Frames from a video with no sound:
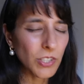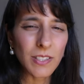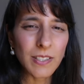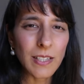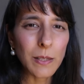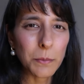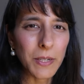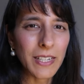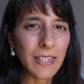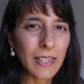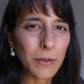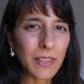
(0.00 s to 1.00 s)
You've got to
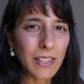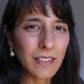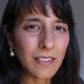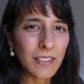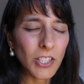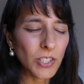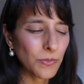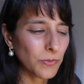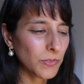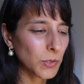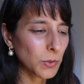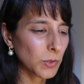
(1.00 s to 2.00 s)
celebrate now and then. You've got to
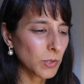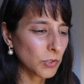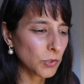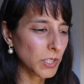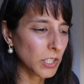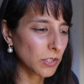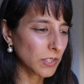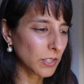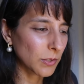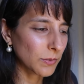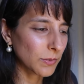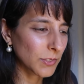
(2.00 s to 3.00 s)
feel good and treat
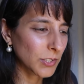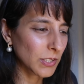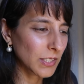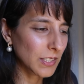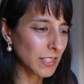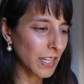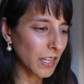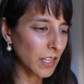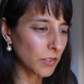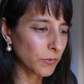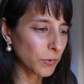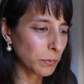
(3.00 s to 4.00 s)
yourself. So this is that
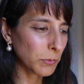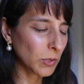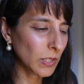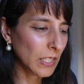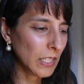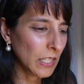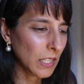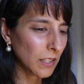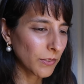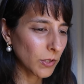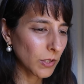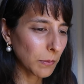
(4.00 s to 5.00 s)
kind of full moon.
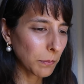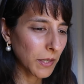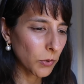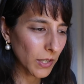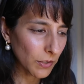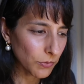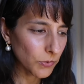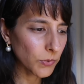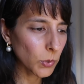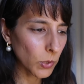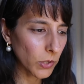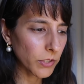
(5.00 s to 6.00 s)
I've got here, be grateful
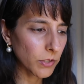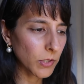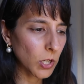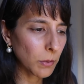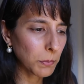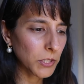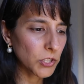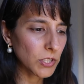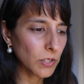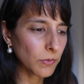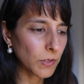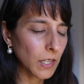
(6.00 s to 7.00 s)
for all that you've accomplished
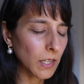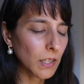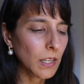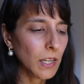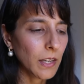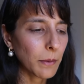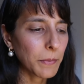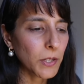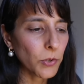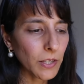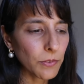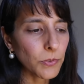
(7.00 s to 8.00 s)
so far, and be
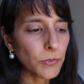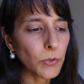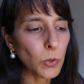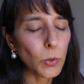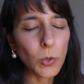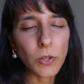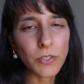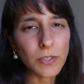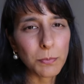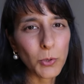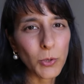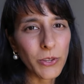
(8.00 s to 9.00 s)
grateful for all the
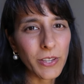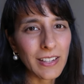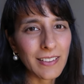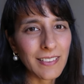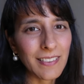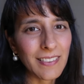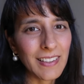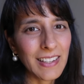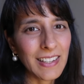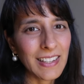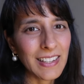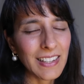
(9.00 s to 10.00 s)
small things
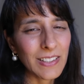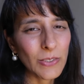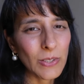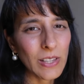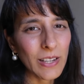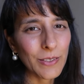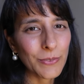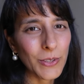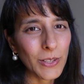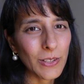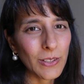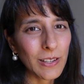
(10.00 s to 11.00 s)
in your life
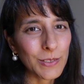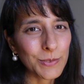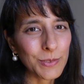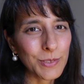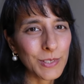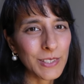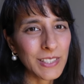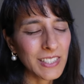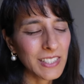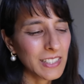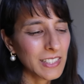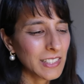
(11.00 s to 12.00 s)
that you love.
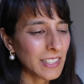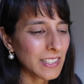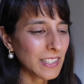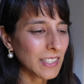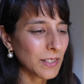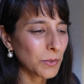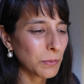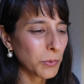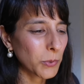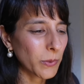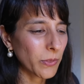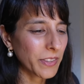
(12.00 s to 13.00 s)
That's another
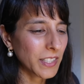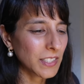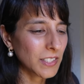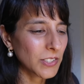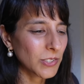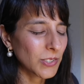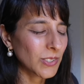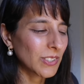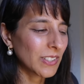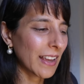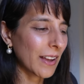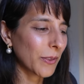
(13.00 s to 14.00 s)
important thing to do
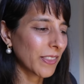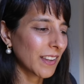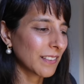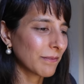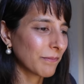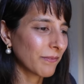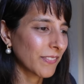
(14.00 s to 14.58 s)
now and then.